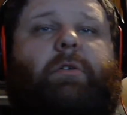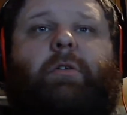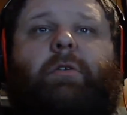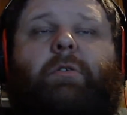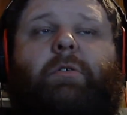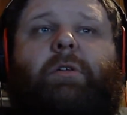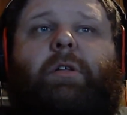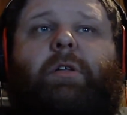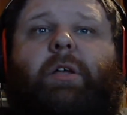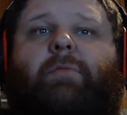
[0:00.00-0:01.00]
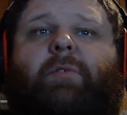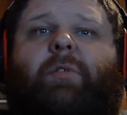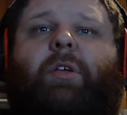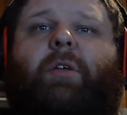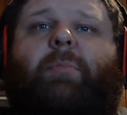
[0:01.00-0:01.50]
And like if you
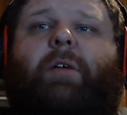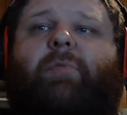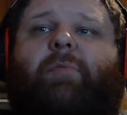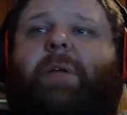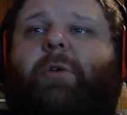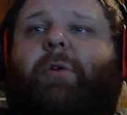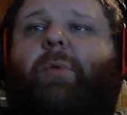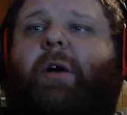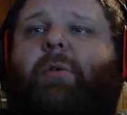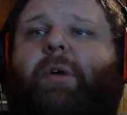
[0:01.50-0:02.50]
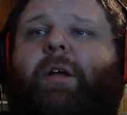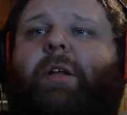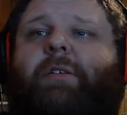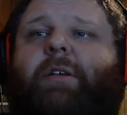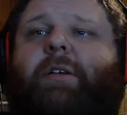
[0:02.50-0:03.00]
think about it from like a WoW
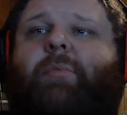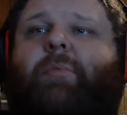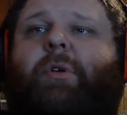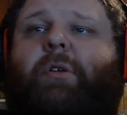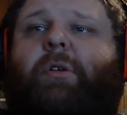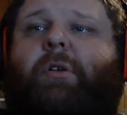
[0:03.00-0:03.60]
rating standpoint,